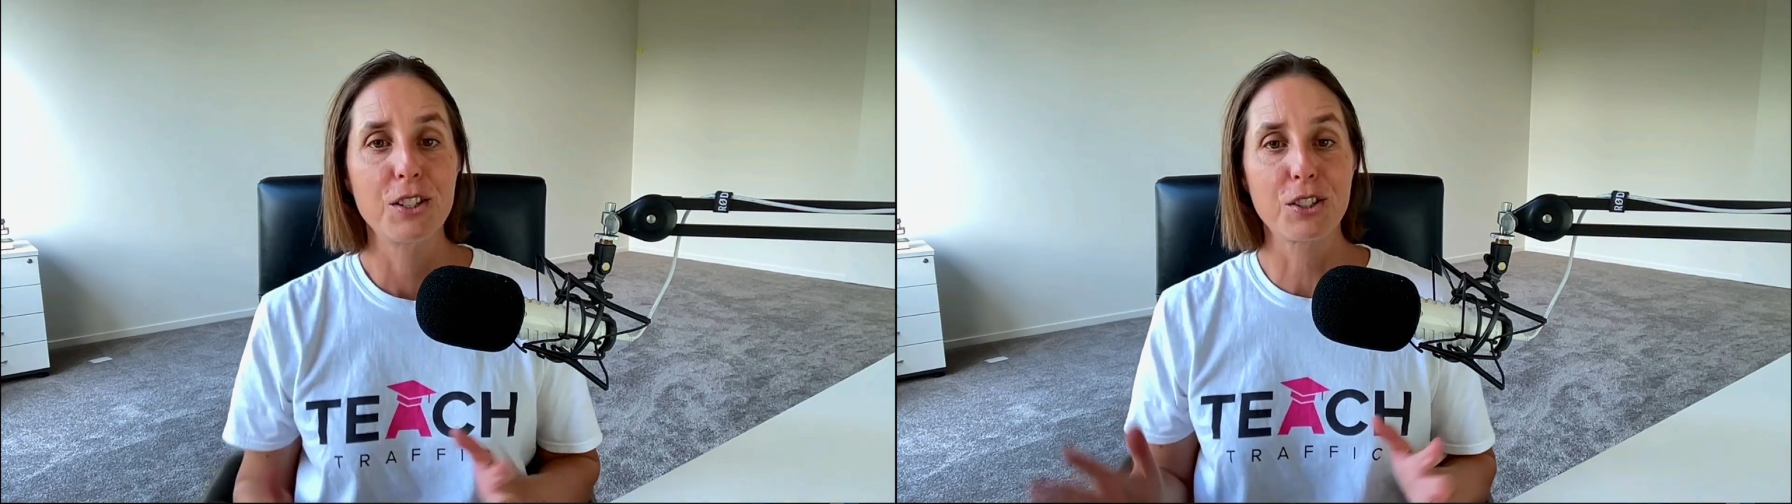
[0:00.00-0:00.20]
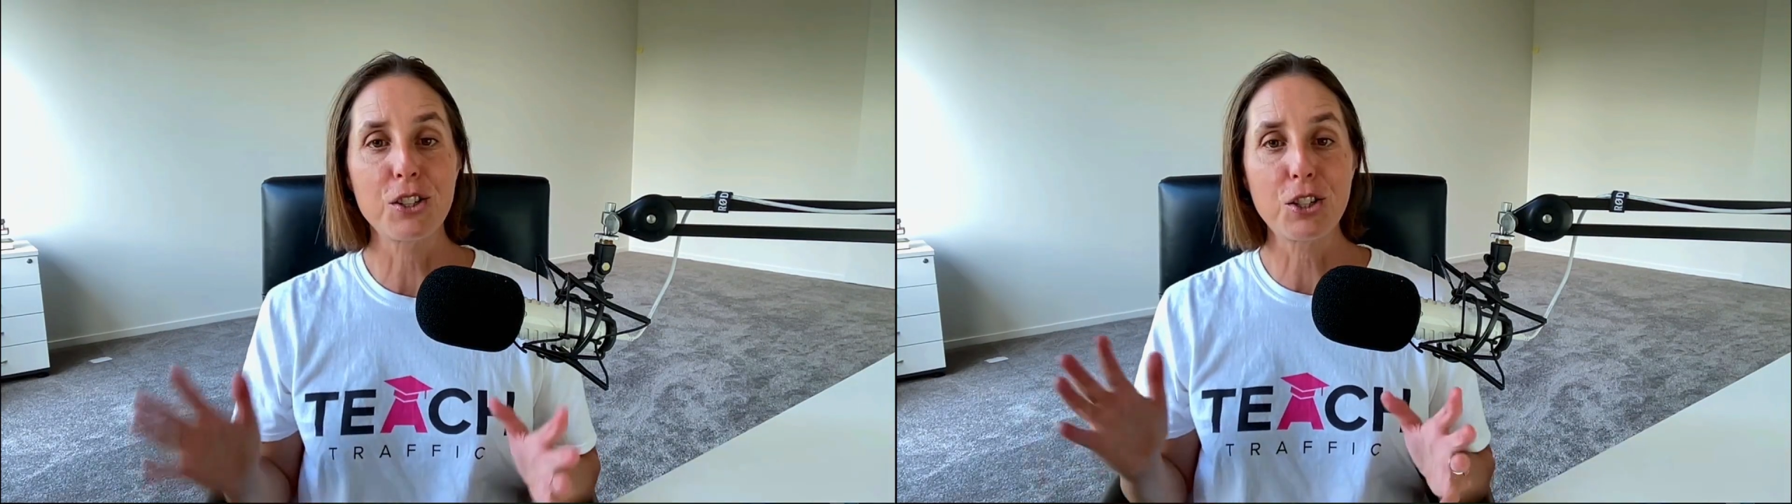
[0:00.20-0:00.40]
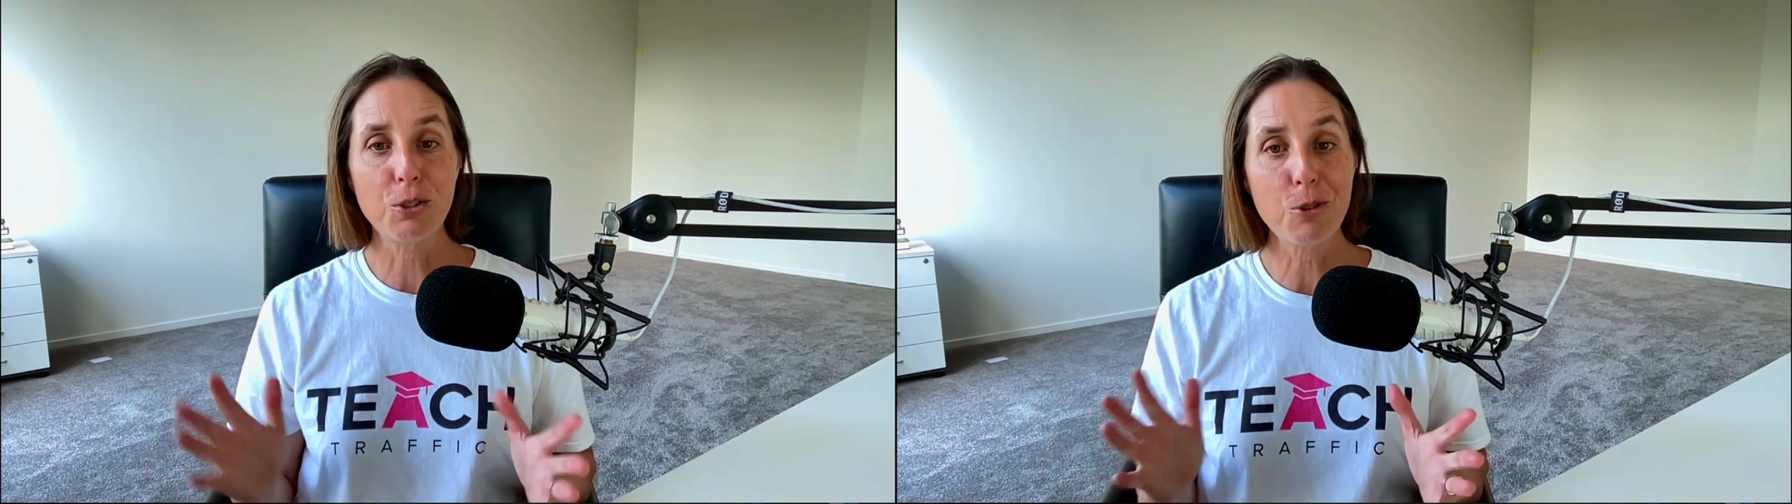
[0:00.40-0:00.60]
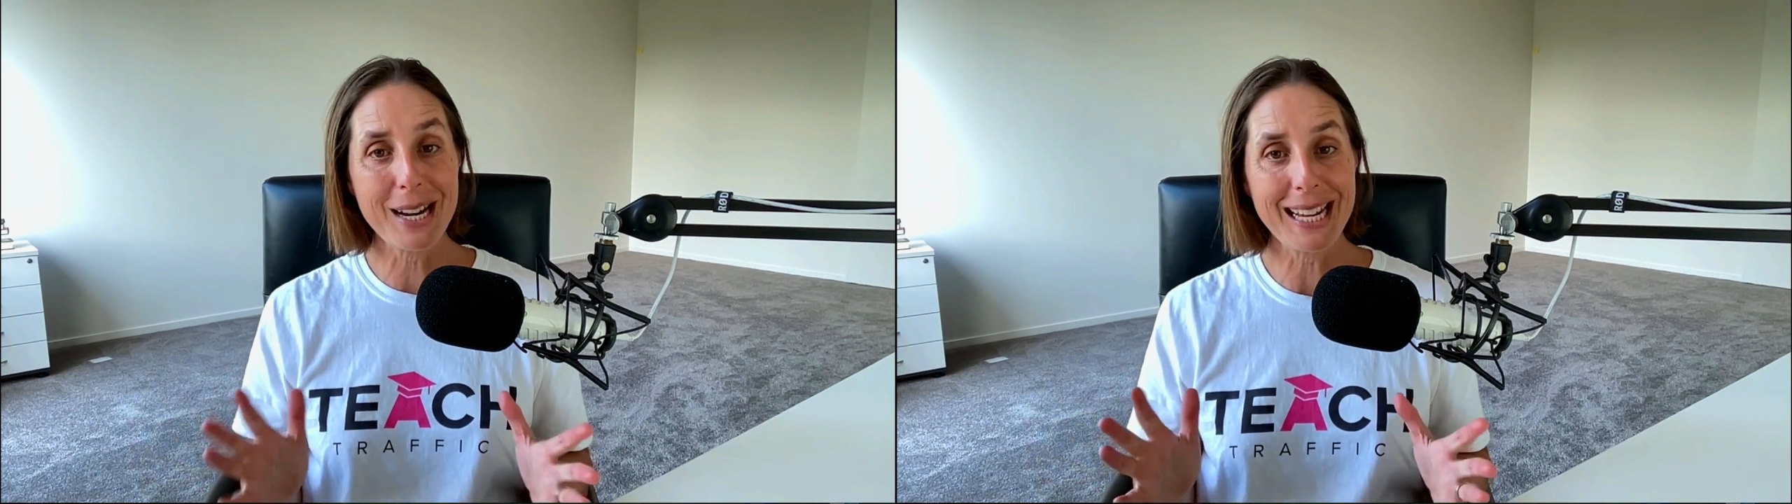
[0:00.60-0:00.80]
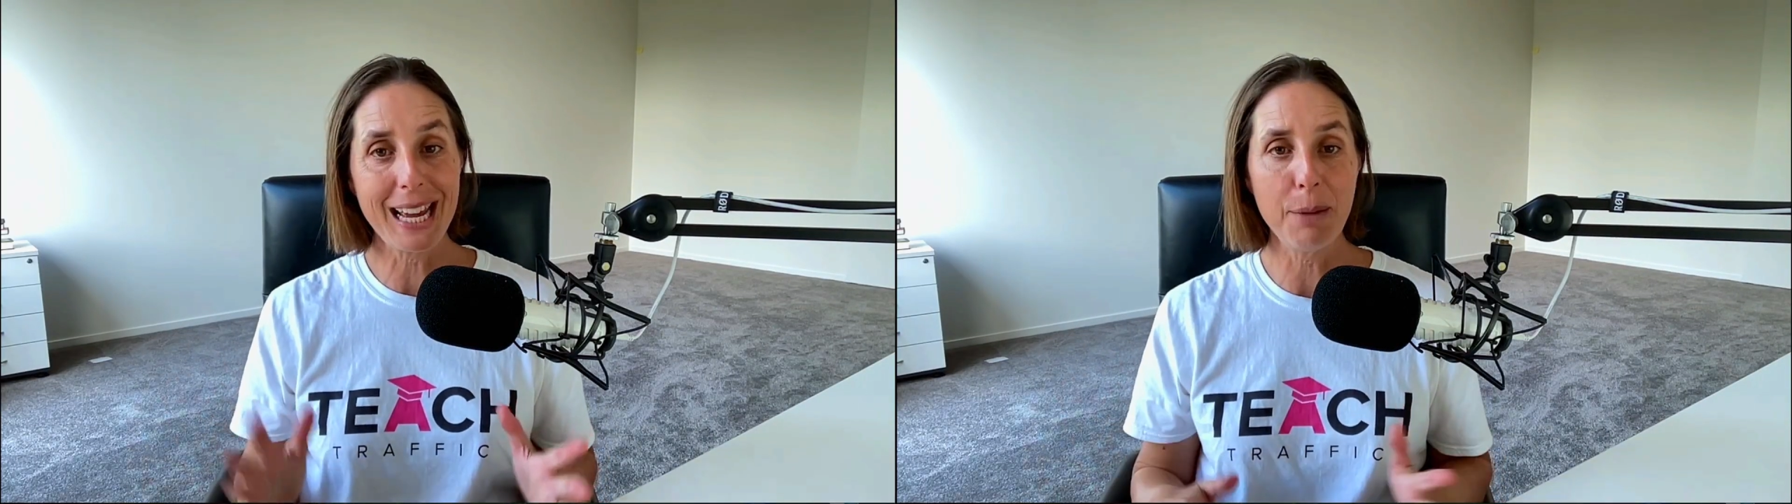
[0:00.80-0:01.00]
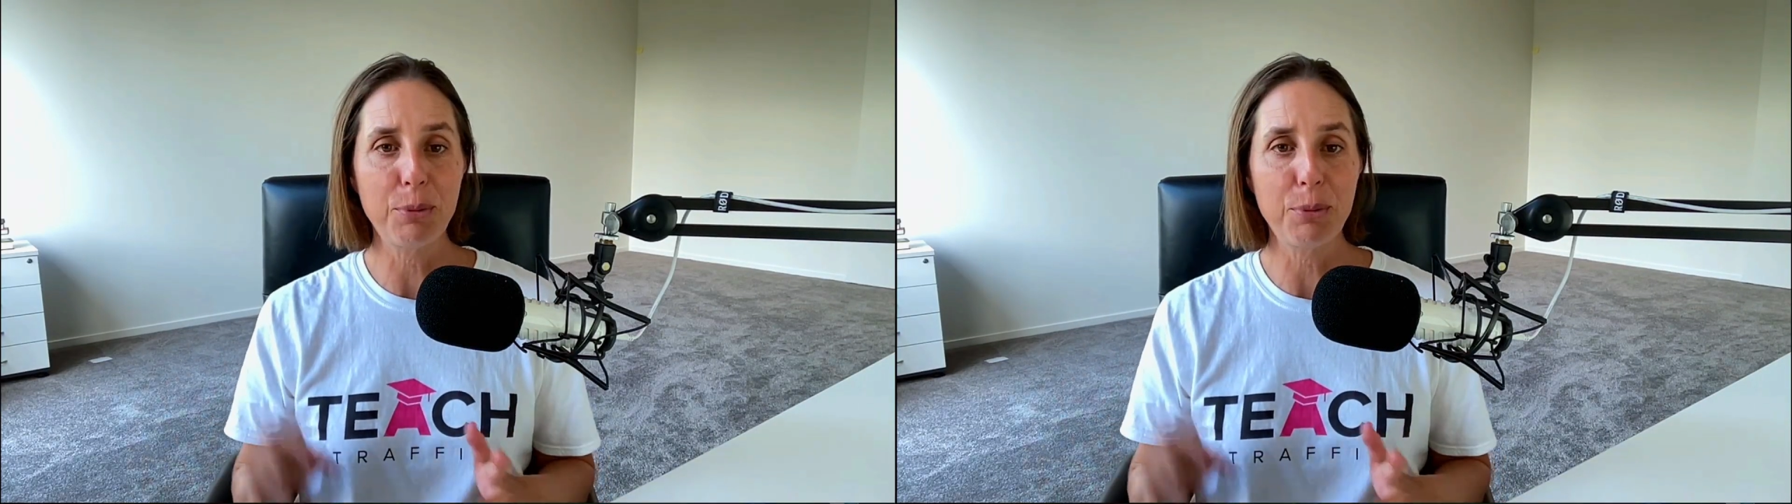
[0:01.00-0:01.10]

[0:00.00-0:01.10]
So to recap,